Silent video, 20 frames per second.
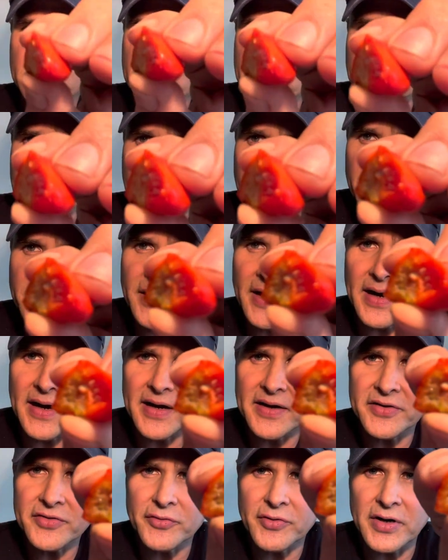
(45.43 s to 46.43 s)
show you
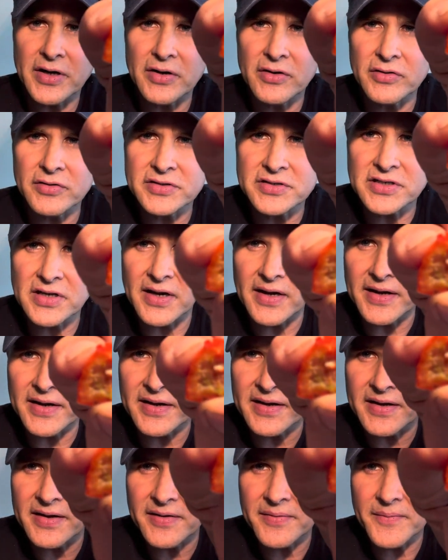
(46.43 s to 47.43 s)
guys what it looks
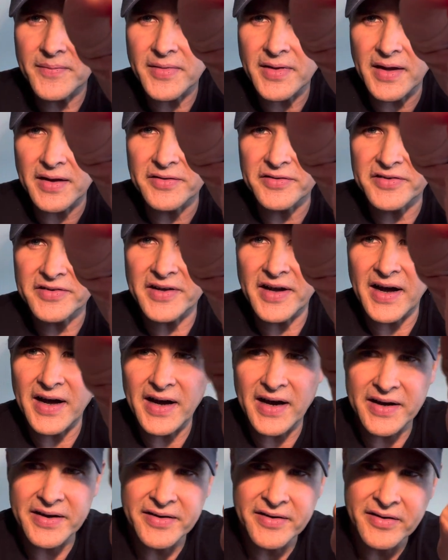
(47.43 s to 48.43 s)
like
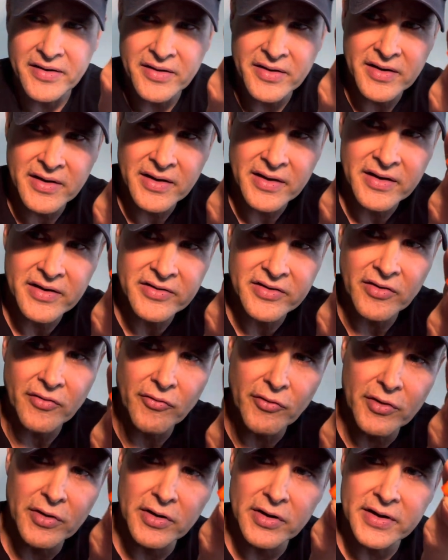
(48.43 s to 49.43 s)
inside. It's a
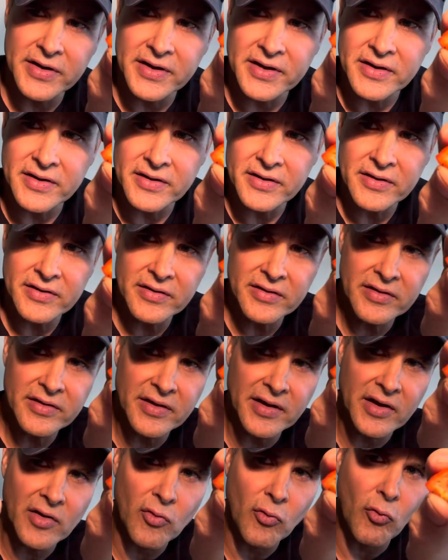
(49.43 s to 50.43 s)
really
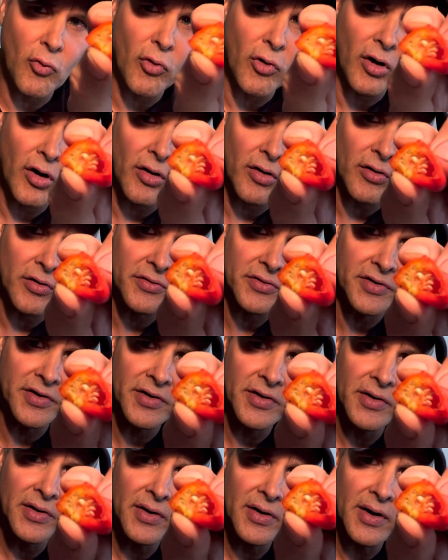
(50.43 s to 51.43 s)
thick-walled
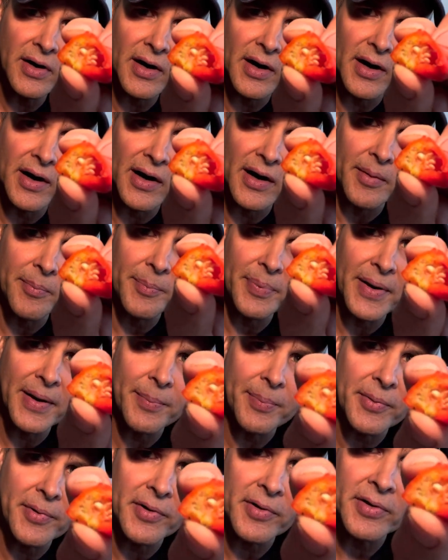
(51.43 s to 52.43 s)

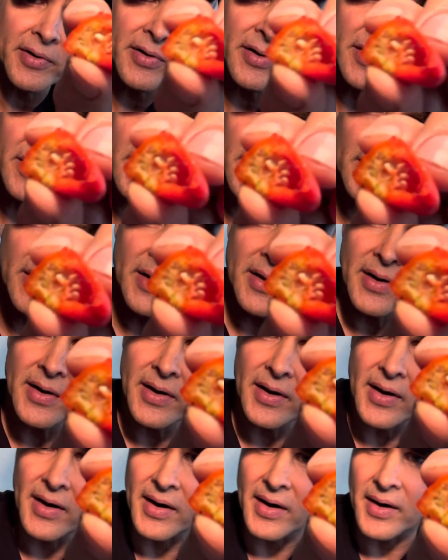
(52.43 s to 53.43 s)
pepper.
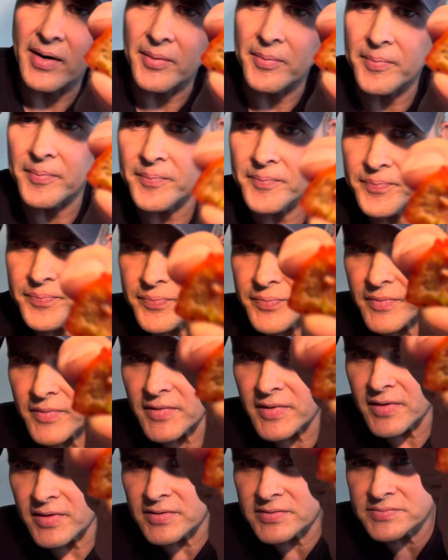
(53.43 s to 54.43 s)

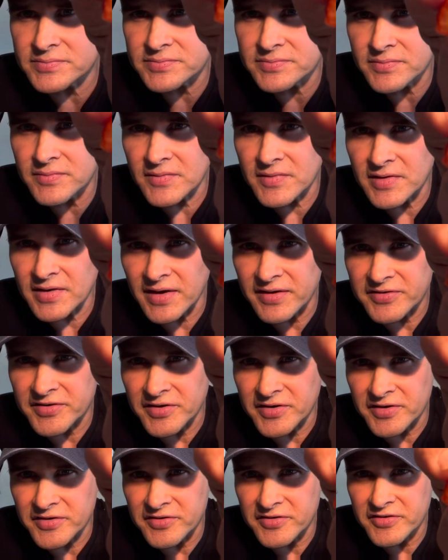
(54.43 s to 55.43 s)
As you
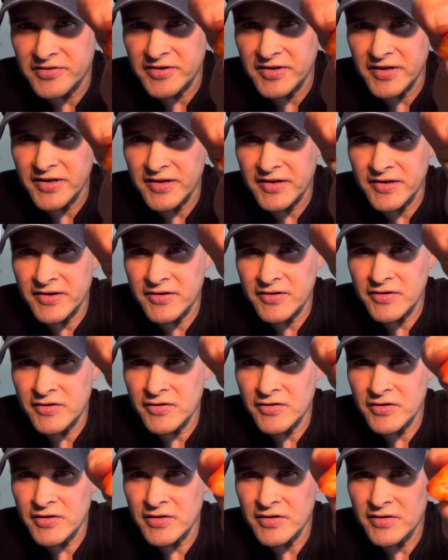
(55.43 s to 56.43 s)
can see,
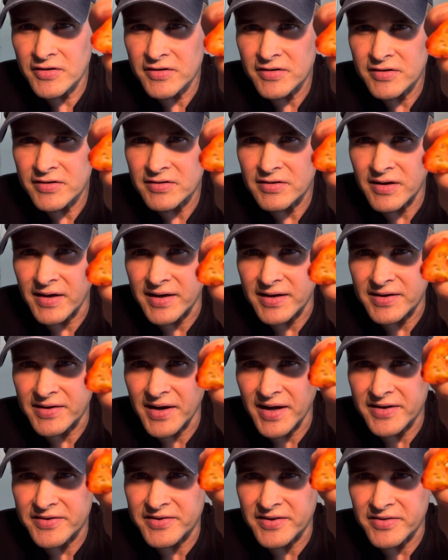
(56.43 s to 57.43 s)
it's like
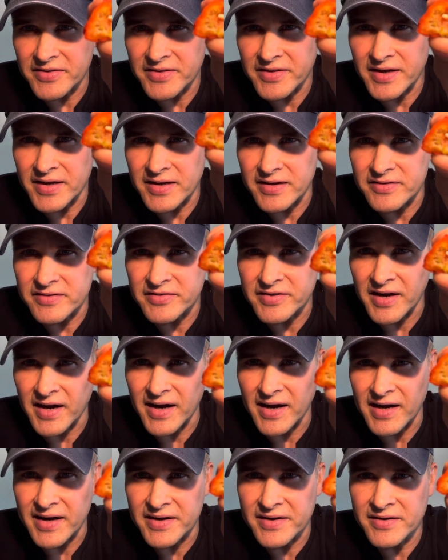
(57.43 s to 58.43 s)
nice and thick
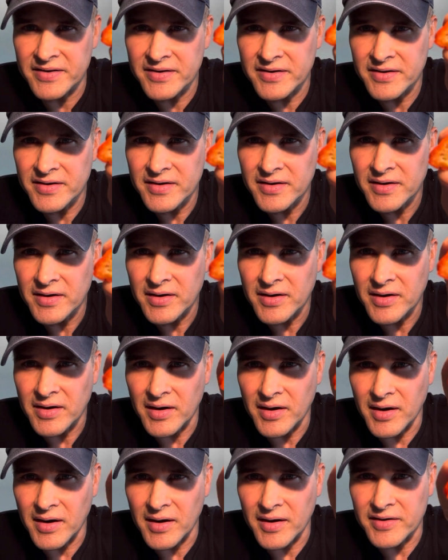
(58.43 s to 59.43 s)
inside.
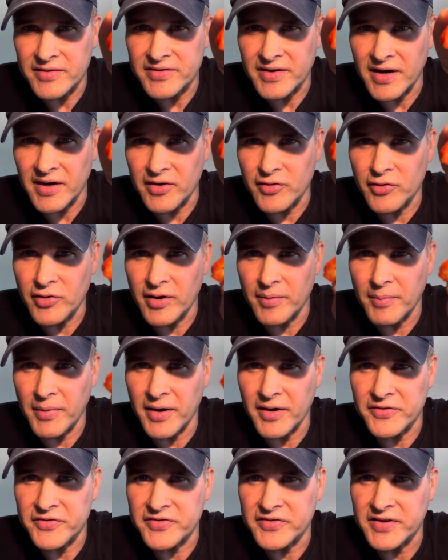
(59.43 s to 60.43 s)
It's got a good
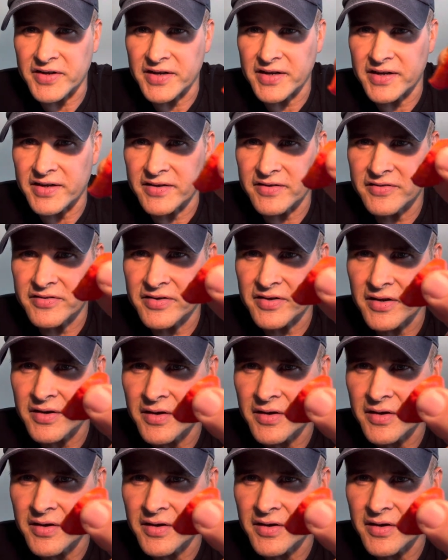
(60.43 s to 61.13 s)
amount of seeds.